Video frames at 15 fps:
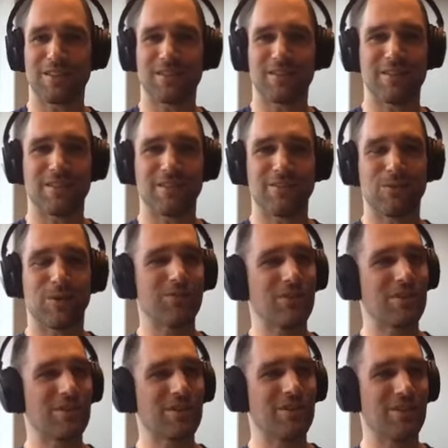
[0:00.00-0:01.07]
one of
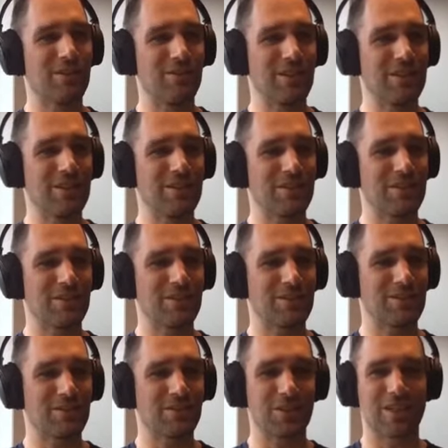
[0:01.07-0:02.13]
the
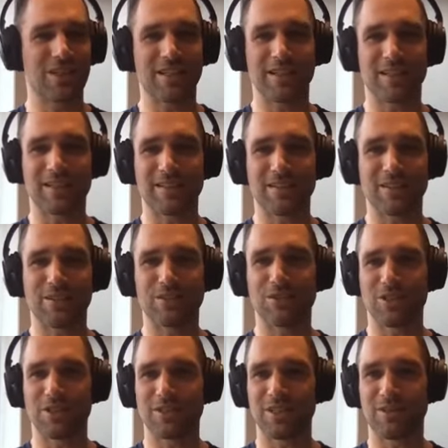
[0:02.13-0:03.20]
reasons Jakarta or
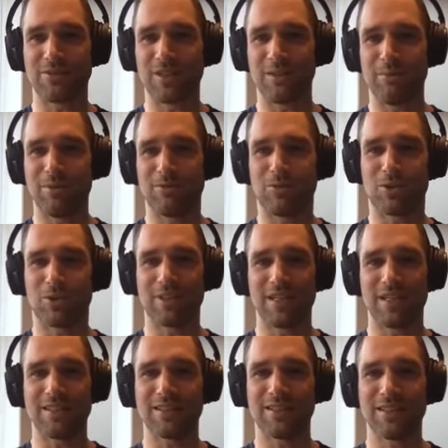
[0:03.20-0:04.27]
Java EE before
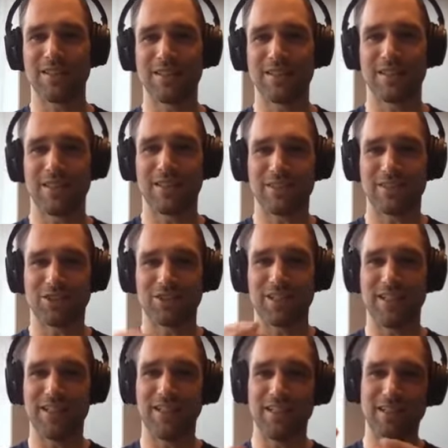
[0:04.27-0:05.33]
that, the
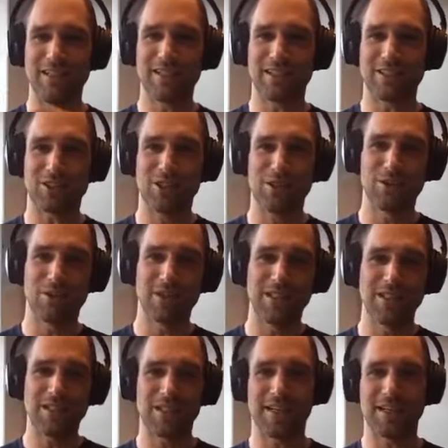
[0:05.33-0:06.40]
steady and slow
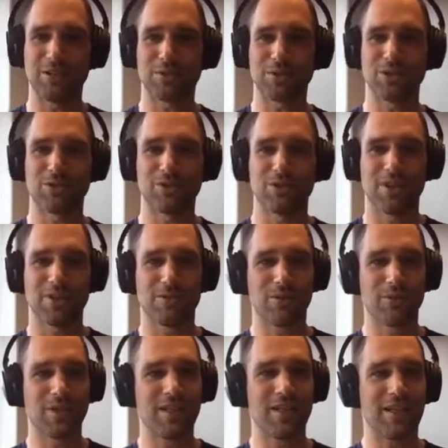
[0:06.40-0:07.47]
release cadence was never
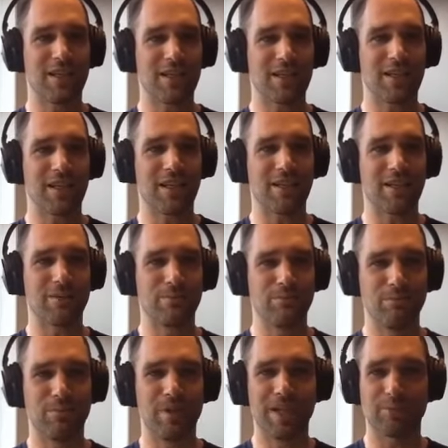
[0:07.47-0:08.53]
really a
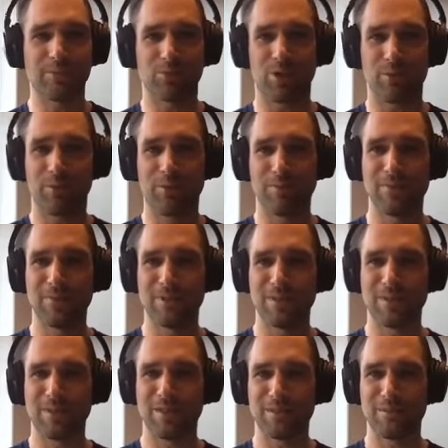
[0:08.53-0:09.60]
big problem,
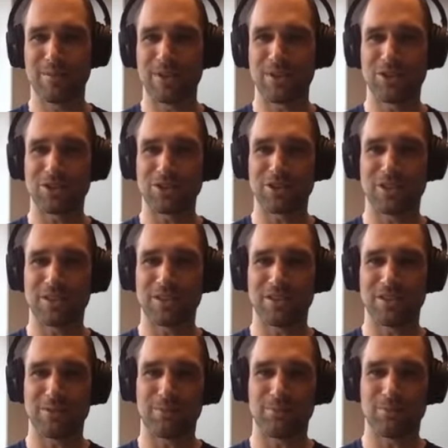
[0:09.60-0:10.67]
because
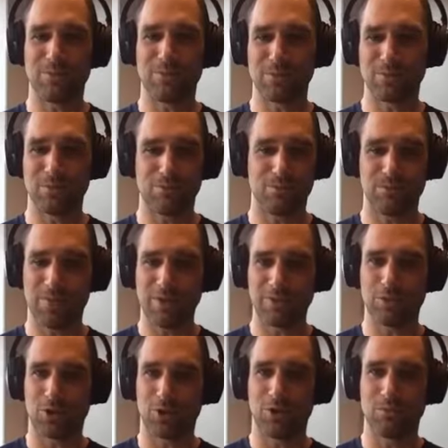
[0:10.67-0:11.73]
the
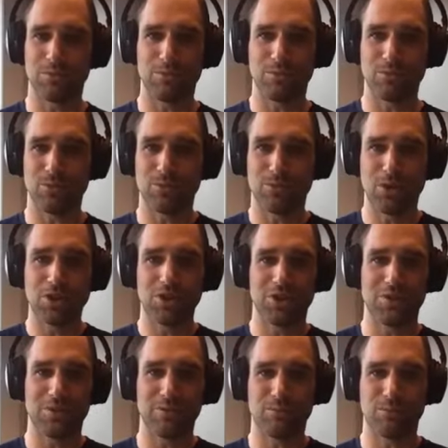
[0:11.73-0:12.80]
platform
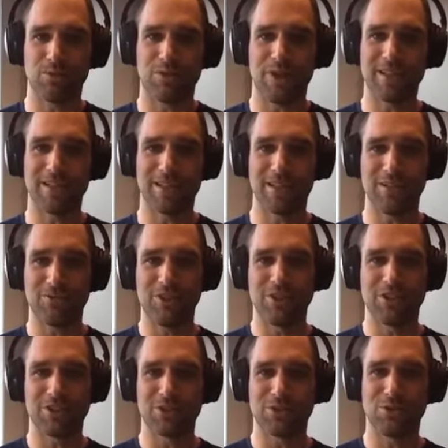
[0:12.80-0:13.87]
version provided enough
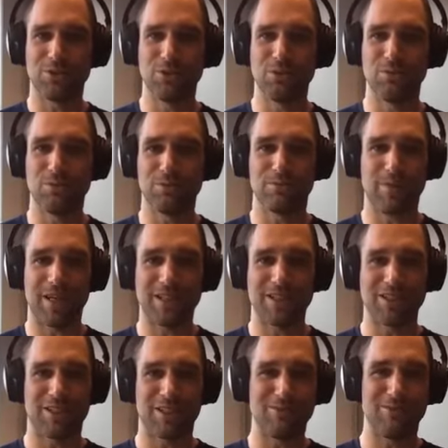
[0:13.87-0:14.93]
features to do my
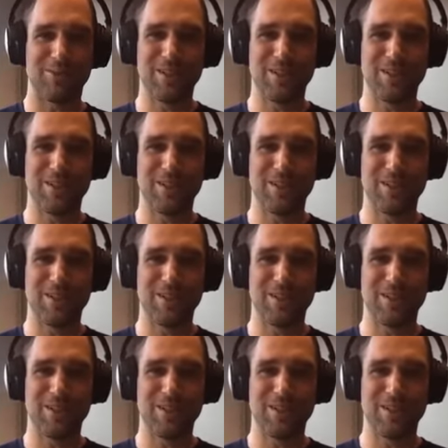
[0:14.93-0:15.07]
stuff